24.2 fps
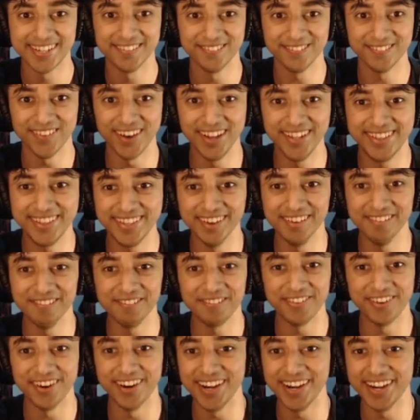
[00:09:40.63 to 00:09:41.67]
what the
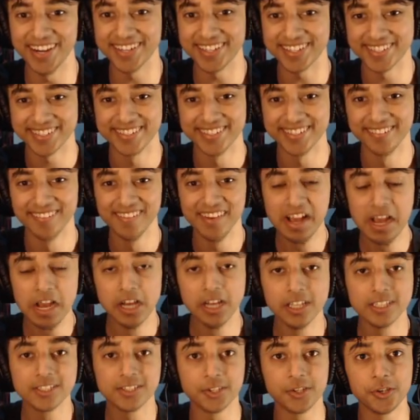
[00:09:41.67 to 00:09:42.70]
freak?
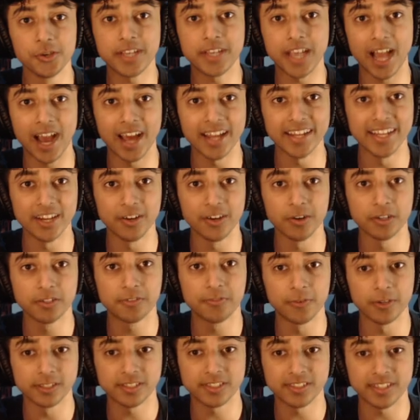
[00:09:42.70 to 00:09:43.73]
So you can hear his
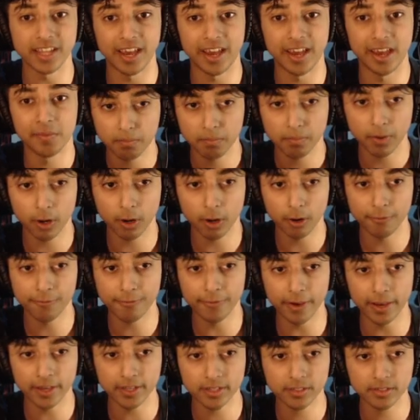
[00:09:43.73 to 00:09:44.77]
footstep.
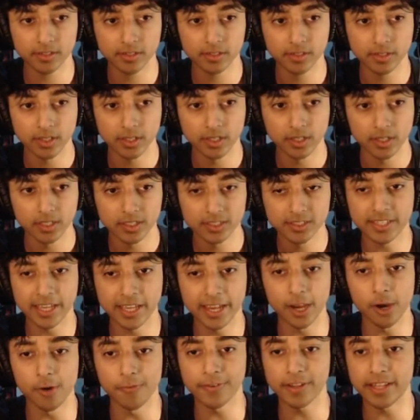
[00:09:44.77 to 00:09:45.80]
Perfect.
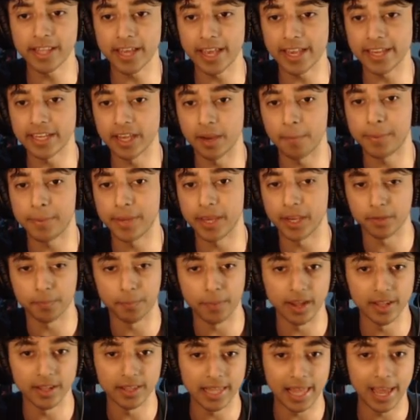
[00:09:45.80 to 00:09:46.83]
Stay over there, you big
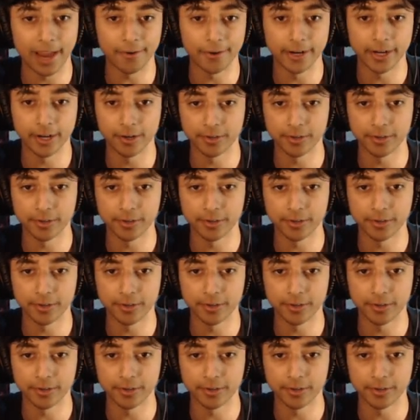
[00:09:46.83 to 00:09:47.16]
butt Larry,